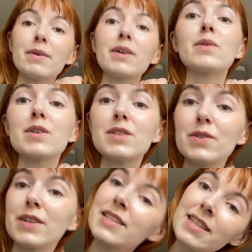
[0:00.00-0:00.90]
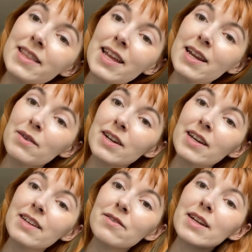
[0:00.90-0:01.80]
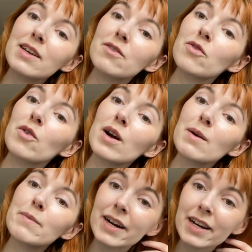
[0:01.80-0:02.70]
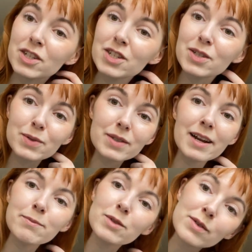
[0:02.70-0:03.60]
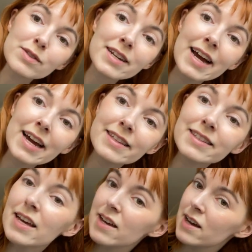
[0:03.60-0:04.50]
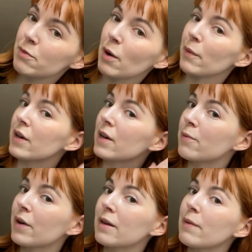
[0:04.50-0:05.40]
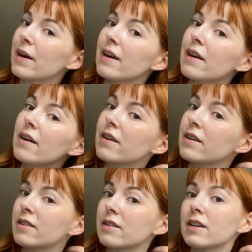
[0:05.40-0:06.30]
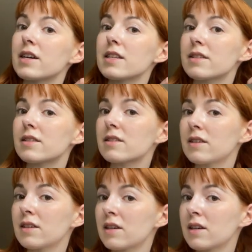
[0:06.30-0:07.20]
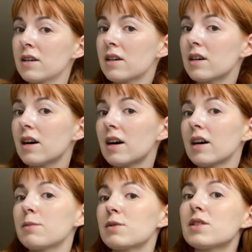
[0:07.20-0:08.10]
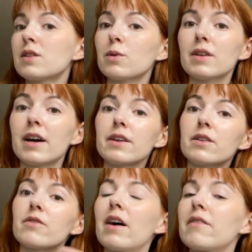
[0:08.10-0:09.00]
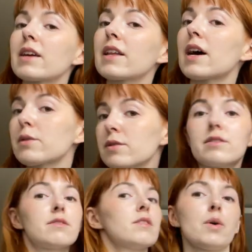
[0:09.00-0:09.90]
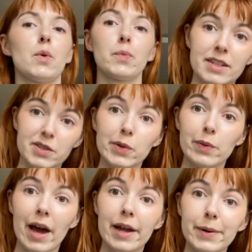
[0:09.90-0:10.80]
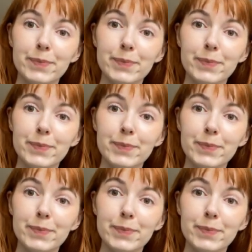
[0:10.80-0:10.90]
my groceries and then I'm gonna get ready for my shoot that I'm doing tonight. Probably gonna braid my hair because I'm so tired of having it out, so let's do that.